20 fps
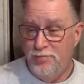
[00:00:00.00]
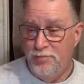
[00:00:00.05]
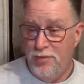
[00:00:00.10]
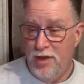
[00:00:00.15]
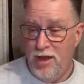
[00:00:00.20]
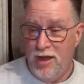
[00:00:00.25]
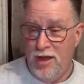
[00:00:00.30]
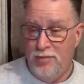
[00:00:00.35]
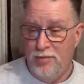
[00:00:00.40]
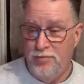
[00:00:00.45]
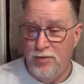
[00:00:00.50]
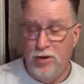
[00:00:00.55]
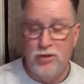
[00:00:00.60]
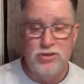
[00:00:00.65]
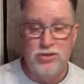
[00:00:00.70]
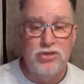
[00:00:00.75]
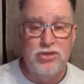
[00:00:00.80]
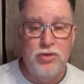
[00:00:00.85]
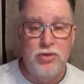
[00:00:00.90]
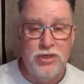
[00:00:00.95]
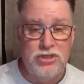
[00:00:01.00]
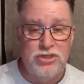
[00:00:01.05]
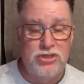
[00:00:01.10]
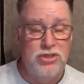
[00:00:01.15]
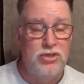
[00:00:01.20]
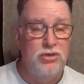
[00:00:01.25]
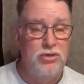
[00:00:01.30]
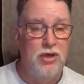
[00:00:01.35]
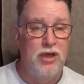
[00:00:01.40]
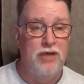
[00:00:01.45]
a personal
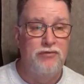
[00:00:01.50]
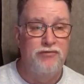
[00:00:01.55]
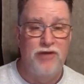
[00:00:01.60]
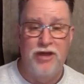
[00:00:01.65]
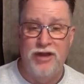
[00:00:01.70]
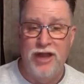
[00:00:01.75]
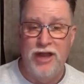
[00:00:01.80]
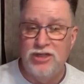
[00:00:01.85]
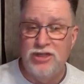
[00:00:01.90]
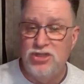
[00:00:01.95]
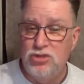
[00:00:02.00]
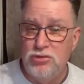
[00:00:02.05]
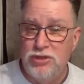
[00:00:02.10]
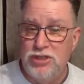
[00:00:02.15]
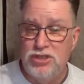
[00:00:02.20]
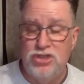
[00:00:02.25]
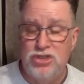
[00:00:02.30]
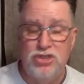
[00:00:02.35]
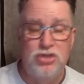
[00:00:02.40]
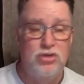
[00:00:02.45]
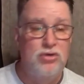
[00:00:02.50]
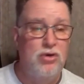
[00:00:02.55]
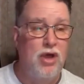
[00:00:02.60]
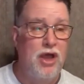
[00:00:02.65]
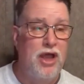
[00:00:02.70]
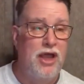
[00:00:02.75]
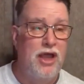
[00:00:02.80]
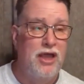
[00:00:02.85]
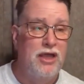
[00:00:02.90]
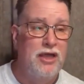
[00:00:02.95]
issue, a financial issue,
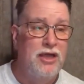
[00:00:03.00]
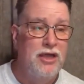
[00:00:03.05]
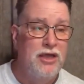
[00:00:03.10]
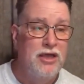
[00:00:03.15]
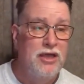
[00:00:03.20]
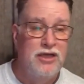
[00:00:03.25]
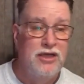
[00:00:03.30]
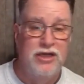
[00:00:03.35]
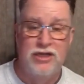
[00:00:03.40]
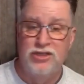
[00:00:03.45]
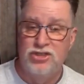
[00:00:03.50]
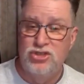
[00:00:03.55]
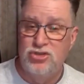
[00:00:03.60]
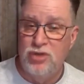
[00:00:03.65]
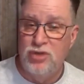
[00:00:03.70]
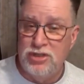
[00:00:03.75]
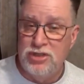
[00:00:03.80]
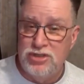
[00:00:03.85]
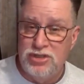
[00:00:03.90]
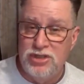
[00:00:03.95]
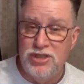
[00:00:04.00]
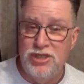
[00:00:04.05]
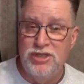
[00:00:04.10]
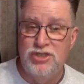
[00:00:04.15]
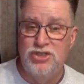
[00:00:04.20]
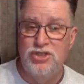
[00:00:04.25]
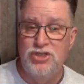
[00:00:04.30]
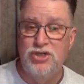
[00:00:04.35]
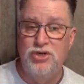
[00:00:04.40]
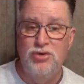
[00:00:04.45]
a construction
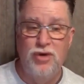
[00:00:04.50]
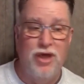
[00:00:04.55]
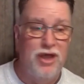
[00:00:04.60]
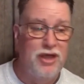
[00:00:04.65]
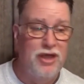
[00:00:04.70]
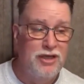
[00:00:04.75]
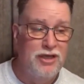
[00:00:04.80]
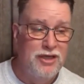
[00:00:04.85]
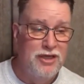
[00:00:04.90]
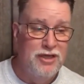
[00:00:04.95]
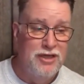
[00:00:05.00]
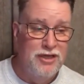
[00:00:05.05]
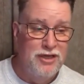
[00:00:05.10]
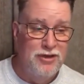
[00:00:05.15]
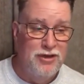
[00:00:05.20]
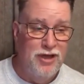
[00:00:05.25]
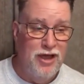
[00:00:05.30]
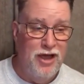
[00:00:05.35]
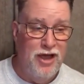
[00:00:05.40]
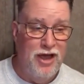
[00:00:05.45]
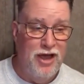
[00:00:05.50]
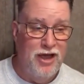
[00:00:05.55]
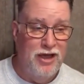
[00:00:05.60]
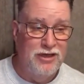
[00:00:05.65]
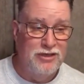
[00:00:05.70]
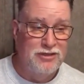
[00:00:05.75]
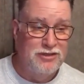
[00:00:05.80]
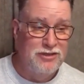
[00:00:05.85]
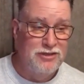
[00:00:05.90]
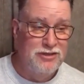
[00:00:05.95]
issue, a uh,
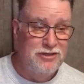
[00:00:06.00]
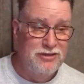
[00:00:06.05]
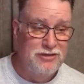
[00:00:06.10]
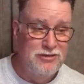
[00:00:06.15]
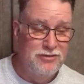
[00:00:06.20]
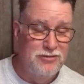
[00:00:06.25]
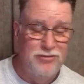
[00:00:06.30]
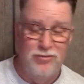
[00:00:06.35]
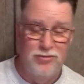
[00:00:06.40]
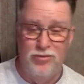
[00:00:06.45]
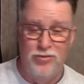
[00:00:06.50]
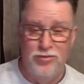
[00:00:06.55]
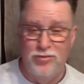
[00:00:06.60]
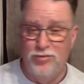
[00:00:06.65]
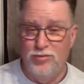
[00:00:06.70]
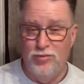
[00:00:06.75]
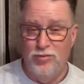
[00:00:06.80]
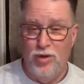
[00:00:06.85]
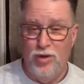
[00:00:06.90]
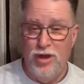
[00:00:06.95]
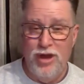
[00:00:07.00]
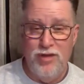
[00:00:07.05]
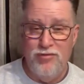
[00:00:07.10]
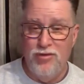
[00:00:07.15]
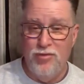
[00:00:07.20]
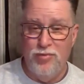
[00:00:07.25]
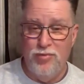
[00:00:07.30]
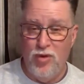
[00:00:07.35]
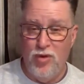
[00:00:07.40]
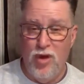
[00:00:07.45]

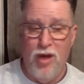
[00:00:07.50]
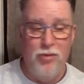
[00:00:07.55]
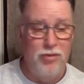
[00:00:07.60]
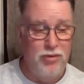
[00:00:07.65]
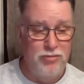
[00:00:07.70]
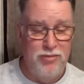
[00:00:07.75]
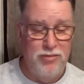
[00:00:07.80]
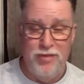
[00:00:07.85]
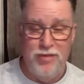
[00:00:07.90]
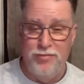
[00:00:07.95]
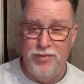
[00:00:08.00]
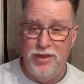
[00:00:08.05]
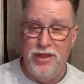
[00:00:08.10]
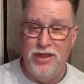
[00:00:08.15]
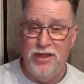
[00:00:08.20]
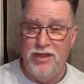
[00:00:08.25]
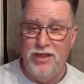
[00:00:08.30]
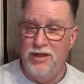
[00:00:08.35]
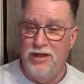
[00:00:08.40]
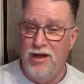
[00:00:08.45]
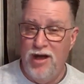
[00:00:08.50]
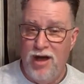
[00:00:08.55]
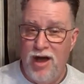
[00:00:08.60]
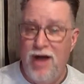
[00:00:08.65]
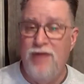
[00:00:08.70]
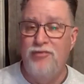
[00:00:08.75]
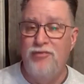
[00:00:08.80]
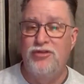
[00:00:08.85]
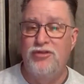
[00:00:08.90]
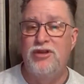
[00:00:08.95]
whatever problem may be.
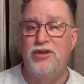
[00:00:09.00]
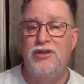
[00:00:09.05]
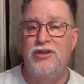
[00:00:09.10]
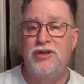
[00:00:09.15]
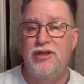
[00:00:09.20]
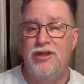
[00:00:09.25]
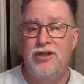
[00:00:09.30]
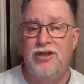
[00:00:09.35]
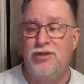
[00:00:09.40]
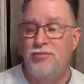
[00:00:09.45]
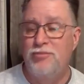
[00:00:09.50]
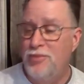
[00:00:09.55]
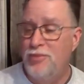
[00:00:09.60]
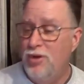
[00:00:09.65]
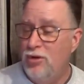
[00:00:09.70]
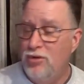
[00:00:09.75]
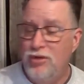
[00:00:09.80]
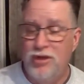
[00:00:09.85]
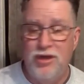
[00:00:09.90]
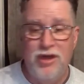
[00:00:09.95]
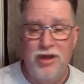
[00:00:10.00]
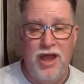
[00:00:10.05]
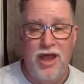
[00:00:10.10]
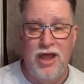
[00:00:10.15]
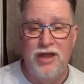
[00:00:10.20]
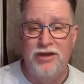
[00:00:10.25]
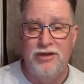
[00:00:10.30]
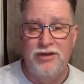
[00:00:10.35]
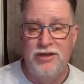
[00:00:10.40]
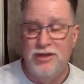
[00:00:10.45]
Often in the middle of the
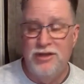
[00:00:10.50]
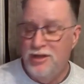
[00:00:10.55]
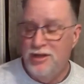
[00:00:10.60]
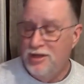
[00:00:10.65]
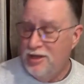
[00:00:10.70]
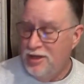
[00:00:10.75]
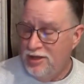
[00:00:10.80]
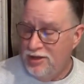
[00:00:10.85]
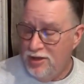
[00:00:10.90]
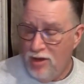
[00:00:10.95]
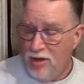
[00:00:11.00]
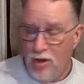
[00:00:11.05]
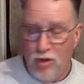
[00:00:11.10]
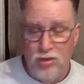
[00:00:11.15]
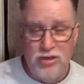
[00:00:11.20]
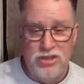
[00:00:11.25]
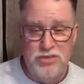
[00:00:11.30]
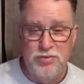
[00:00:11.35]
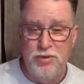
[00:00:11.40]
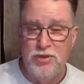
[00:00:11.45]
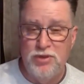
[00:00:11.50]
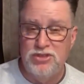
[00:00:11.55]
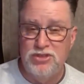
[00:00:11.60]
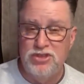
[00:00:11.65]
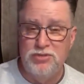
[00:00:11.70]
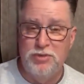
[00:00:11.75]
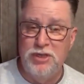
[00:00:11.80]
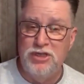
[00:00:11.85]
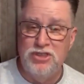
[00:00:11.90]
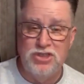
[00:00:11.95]
night, the Holy Spirit
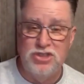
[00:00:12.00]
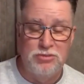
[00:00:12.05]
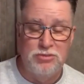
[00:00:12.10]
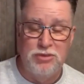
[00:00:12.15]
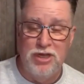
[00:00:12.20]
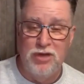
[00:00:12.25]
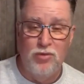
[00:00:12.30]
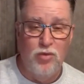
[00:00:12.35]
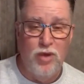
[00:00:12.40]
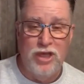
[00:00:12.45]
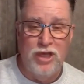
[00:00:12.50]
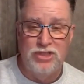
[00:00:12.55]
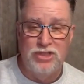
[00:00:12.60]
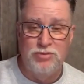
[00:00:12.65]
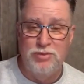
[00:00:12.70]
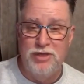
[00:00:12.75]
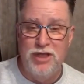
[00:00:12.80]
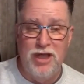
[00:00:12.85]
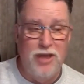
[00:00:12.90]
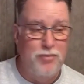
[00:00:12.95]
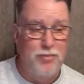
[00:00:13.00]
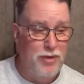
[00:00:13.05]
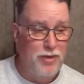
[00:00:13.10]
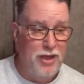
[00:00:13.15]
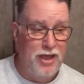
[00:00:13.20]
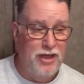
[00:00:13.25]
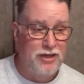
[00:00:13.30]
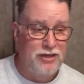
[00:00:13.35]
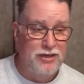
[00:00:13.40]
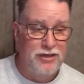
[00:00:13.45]
speaks to me and wakes me up
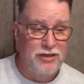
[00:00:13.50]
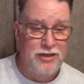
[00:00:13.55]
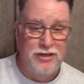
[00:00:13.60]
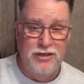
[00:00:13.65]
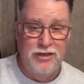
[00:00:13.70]
and